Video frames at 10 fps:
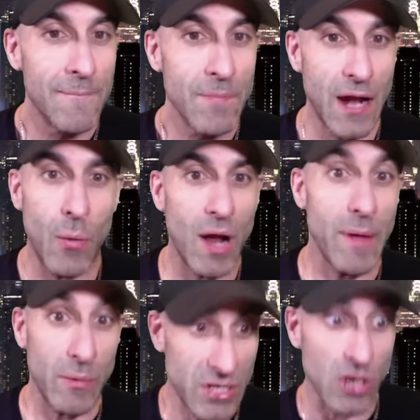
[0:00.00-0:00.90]
I don't want
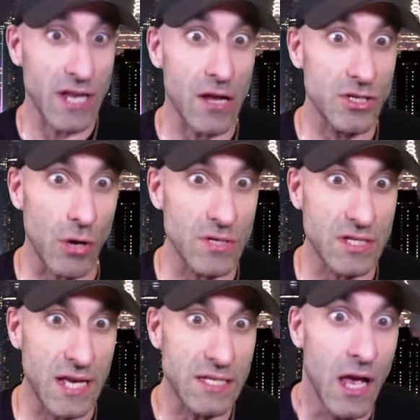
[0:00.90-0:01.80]
that. We took Daniel Jones at
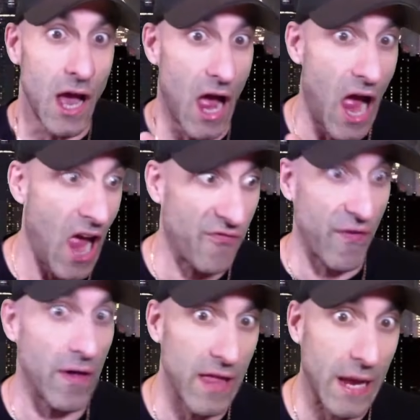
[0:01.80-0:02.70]
six. I
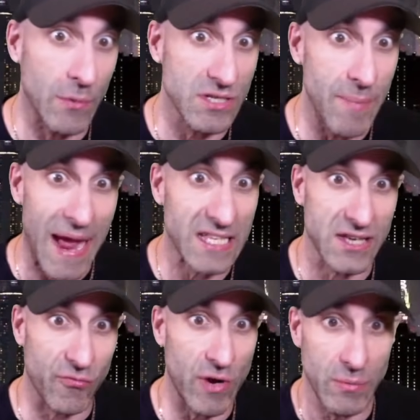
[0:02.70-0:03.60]
felt like it was a
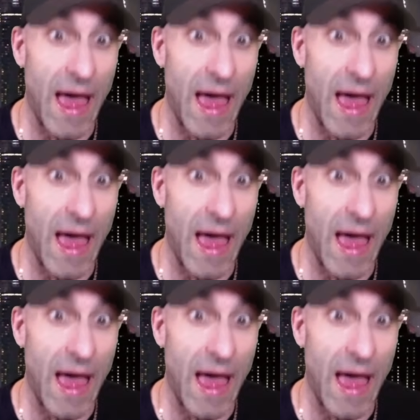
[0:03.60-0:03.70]
massive reach.